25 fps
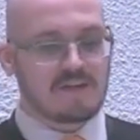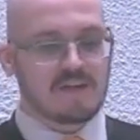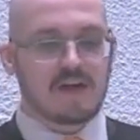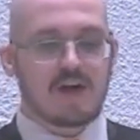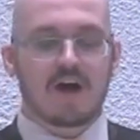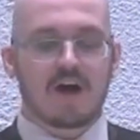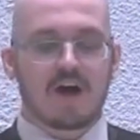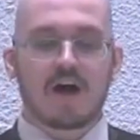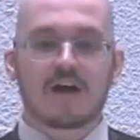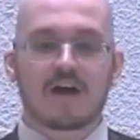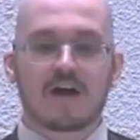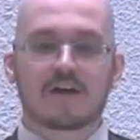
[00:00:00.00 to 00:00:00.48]
the
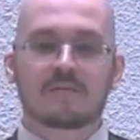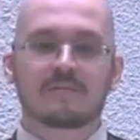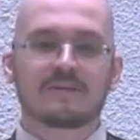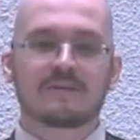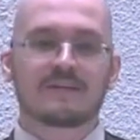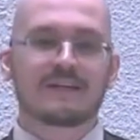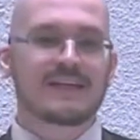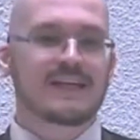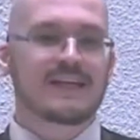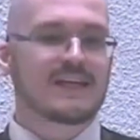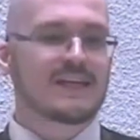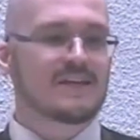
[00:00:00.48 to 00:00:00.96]

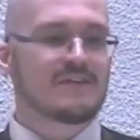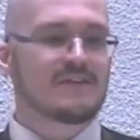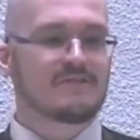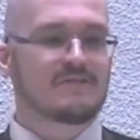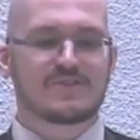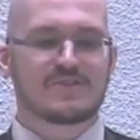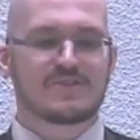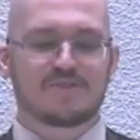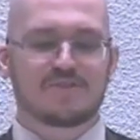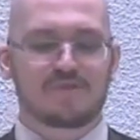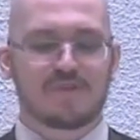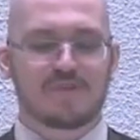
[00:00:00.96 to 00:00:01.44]
autumn
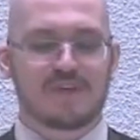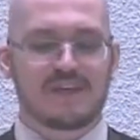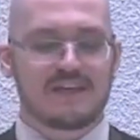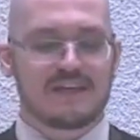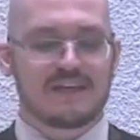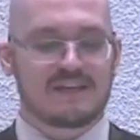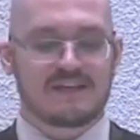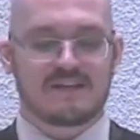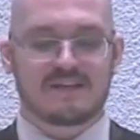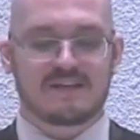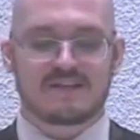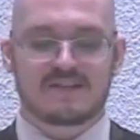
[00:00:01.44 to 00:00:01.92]
leaves
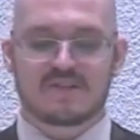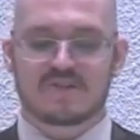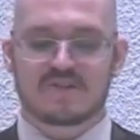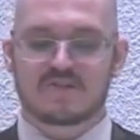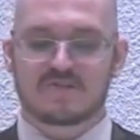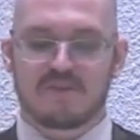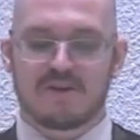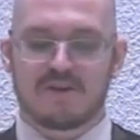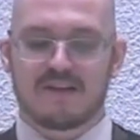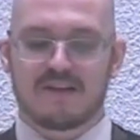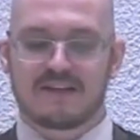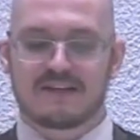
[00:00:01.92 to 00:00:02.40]
feed the
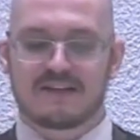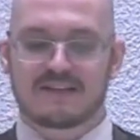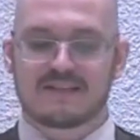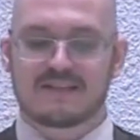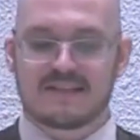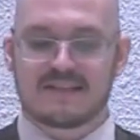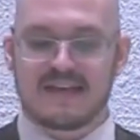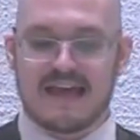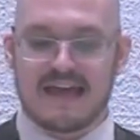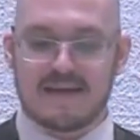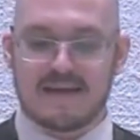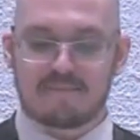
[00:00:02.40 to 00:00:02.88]
spring
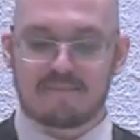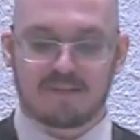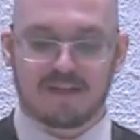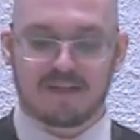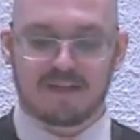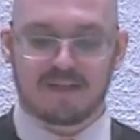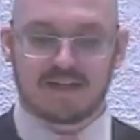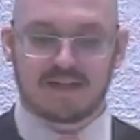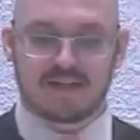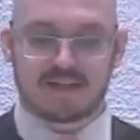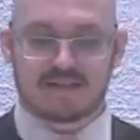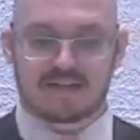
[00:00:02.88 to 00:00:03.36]

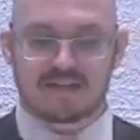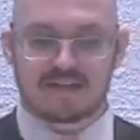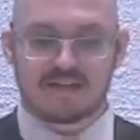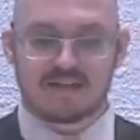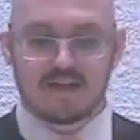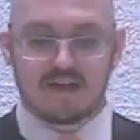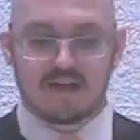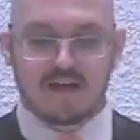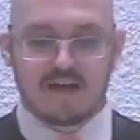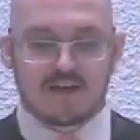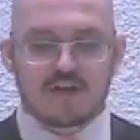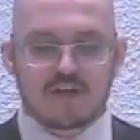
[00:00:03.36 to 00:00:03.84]
saplings,
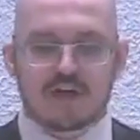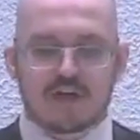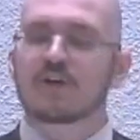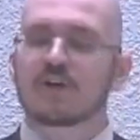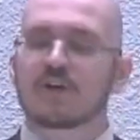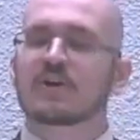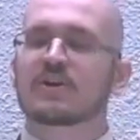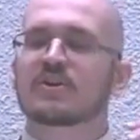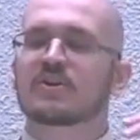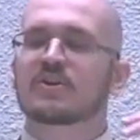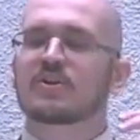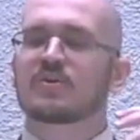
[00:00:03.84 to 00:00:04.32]

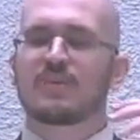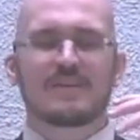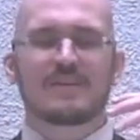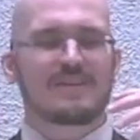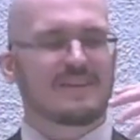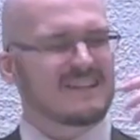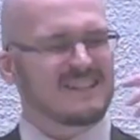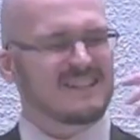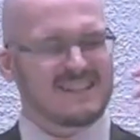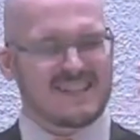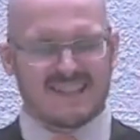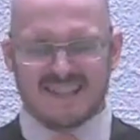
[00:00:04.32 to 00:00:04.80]
turn
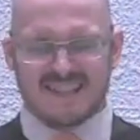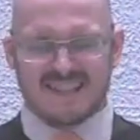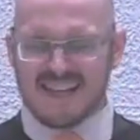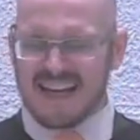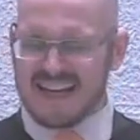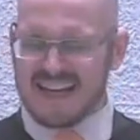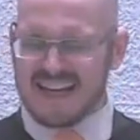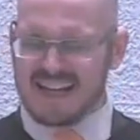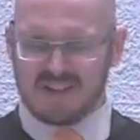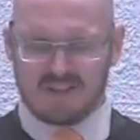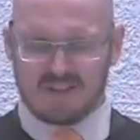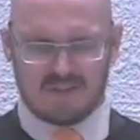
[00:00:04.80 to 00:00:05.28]
within
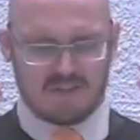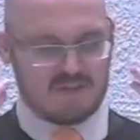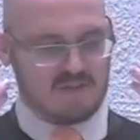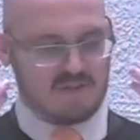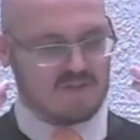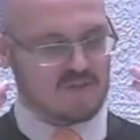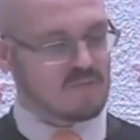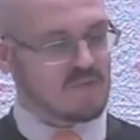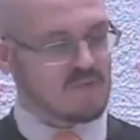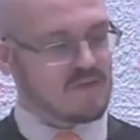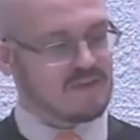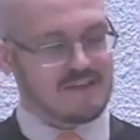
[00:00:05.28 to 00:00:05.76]

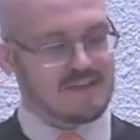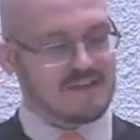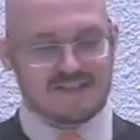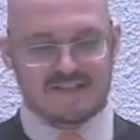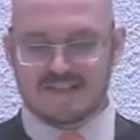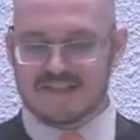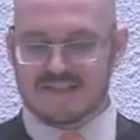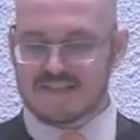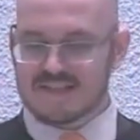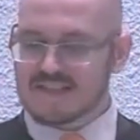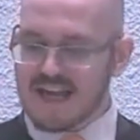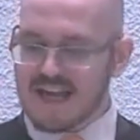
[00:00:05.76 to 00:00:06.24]
cycles, within
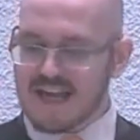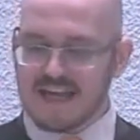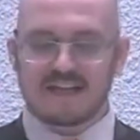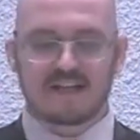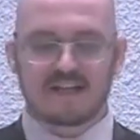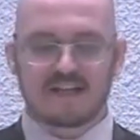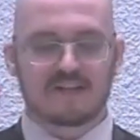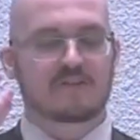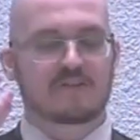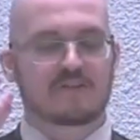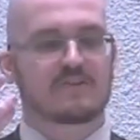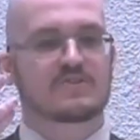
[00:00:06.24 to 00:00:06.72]

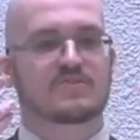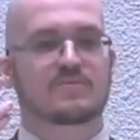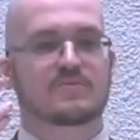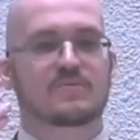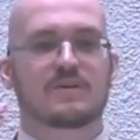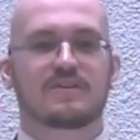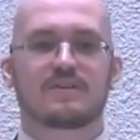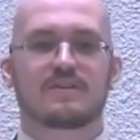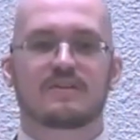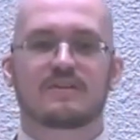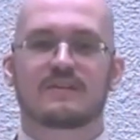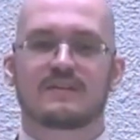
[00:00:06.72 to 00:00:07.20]
cycles
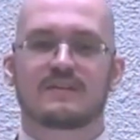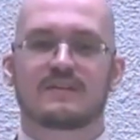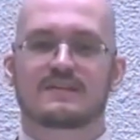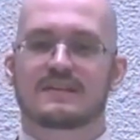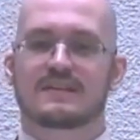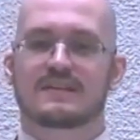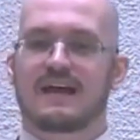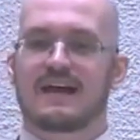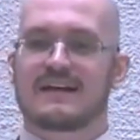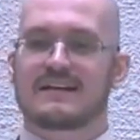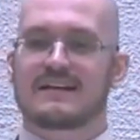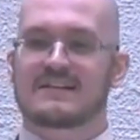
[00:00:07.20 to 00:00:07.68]
within this
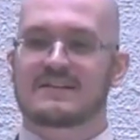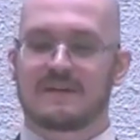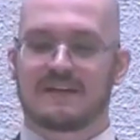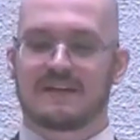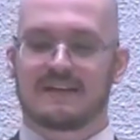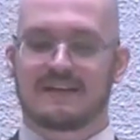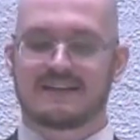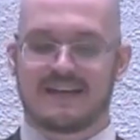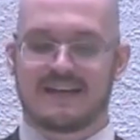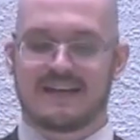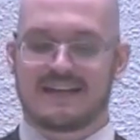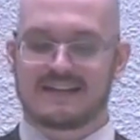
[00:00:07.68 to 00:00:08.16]

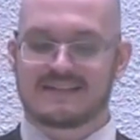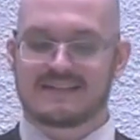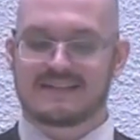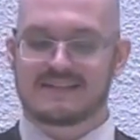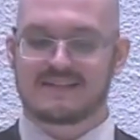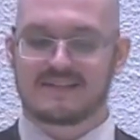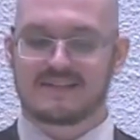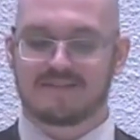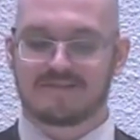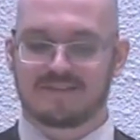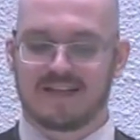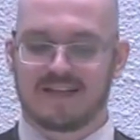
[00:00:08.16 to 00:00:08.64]
cosmic
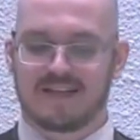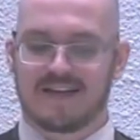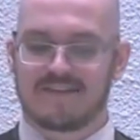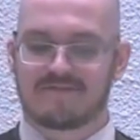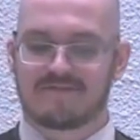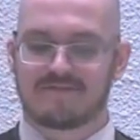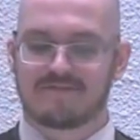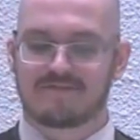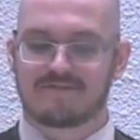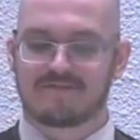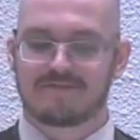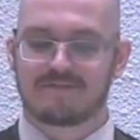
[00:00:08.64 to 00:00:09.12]
dance of
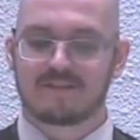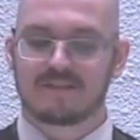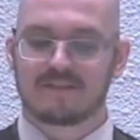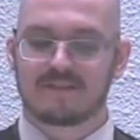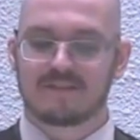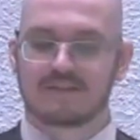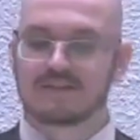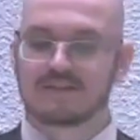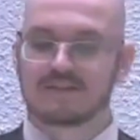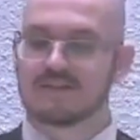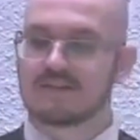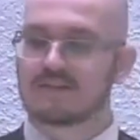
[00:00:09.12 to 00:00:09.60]
life.
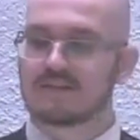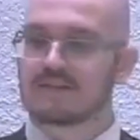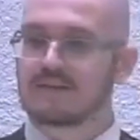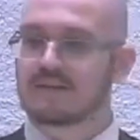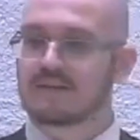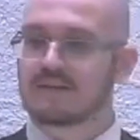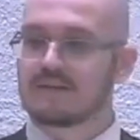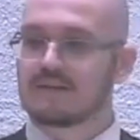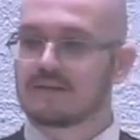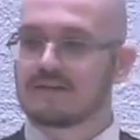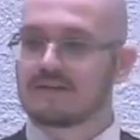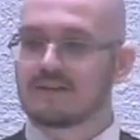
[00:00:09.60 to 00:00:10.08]

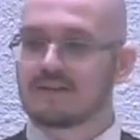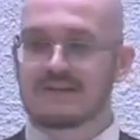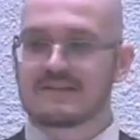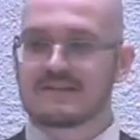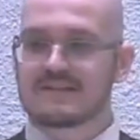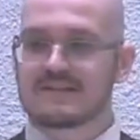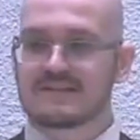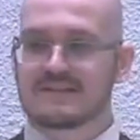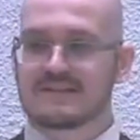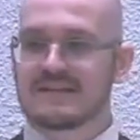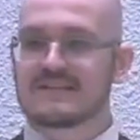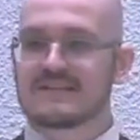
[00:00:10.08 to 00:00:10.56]
It
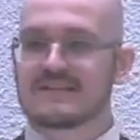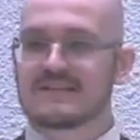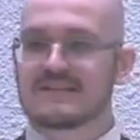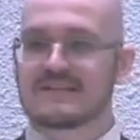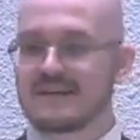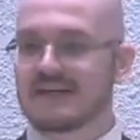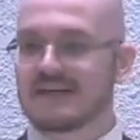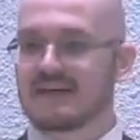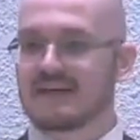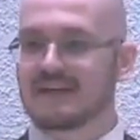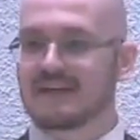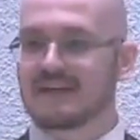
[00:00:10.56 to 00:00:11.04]
is
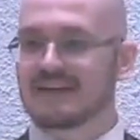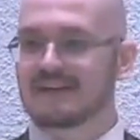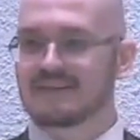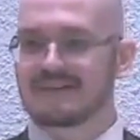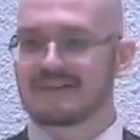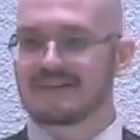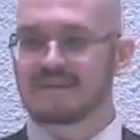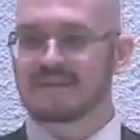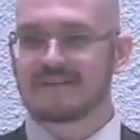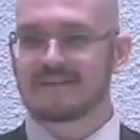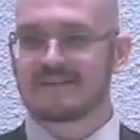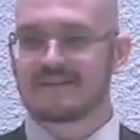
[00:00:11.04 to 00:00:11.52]
dizzying
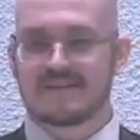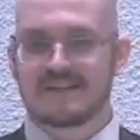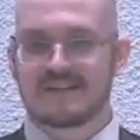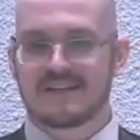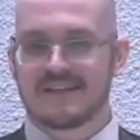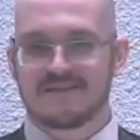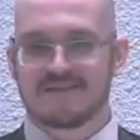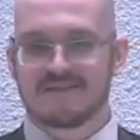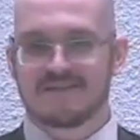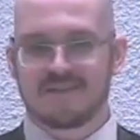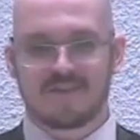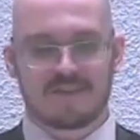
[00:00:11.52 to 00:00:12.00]
to
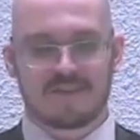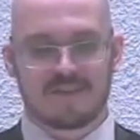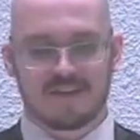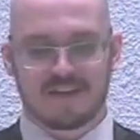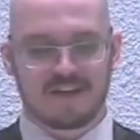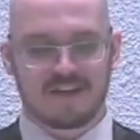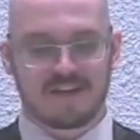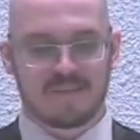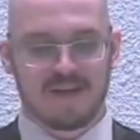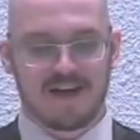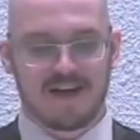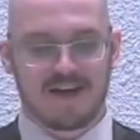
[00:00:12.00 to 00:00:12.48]
even
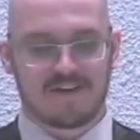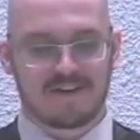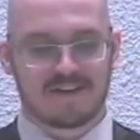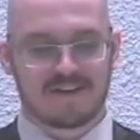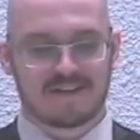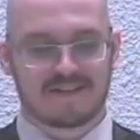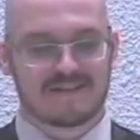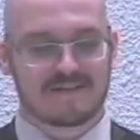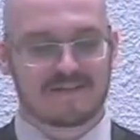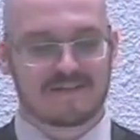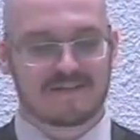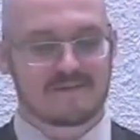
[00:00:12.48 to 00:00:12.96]
think about
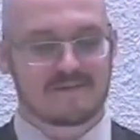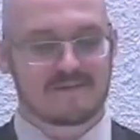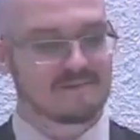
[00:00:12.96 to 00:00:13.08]
it